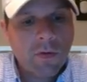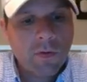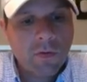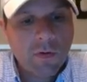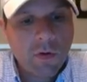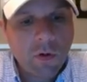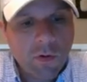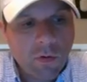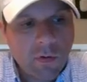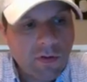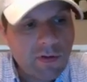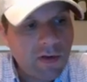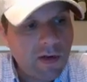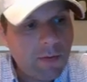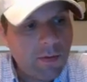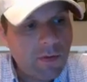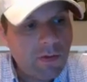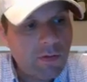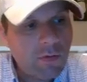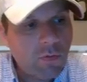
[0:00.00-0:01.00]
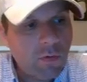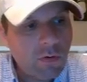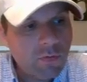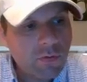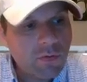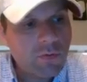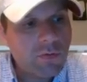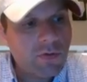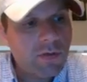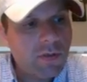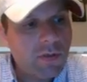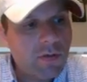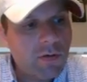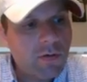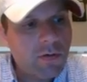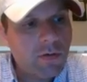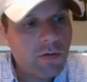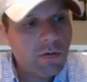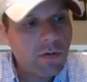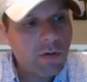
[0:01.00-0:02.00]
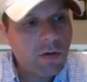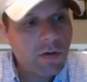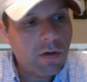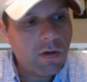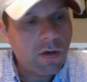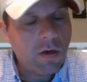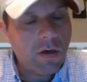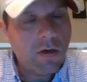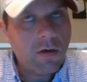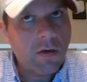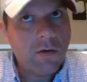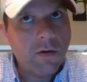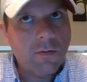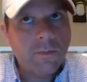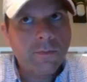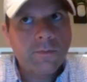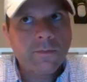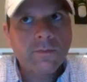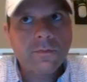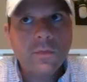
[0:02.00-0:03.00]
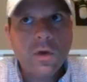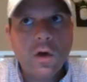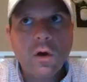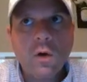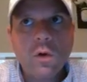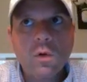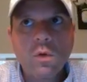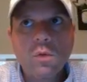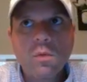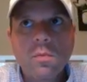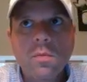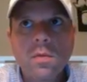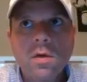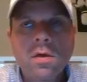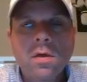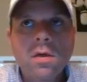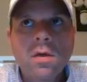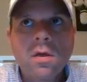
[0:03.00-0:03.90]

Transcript: Currently, I'm in grocery, home,